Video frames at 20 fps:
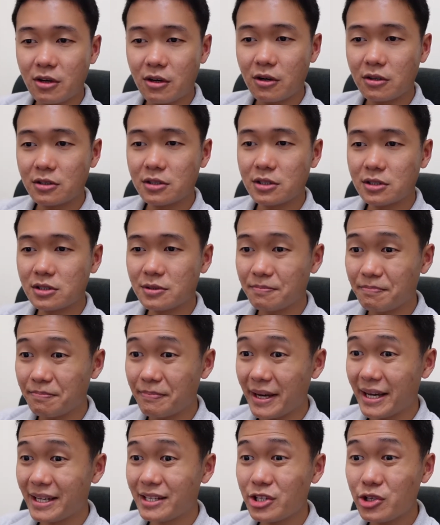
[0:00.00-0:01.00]
orders
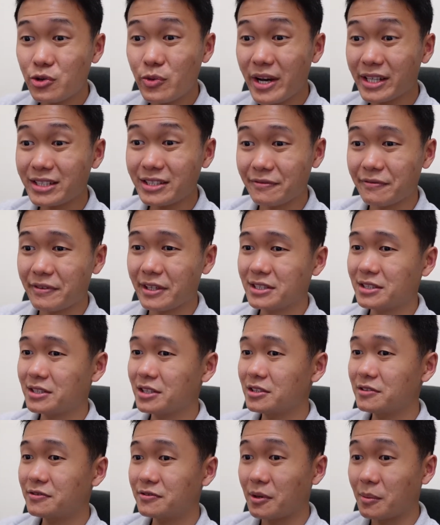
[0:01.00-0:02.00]
ban US
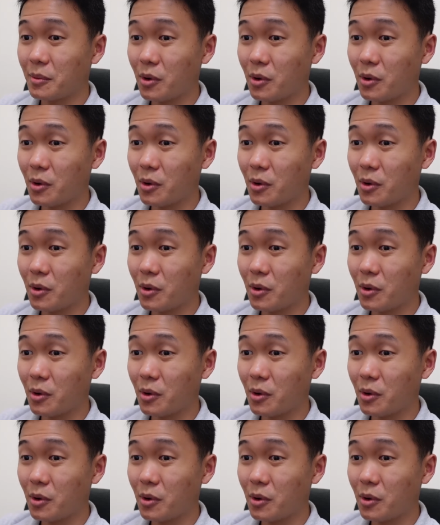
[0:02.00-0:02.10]
investors from